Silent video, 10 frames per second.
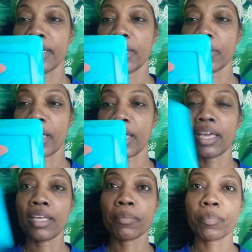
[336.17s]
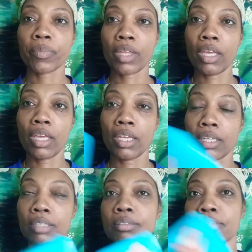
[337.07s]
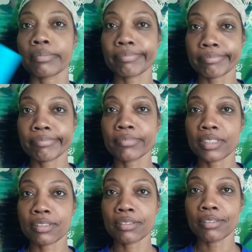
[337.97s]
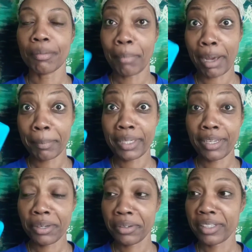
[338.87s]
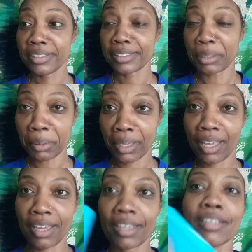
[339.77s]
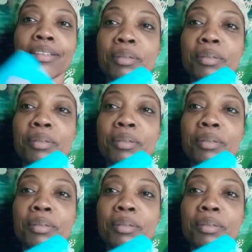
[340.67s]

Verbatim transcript: Okay. And Mommy Dearest, okay,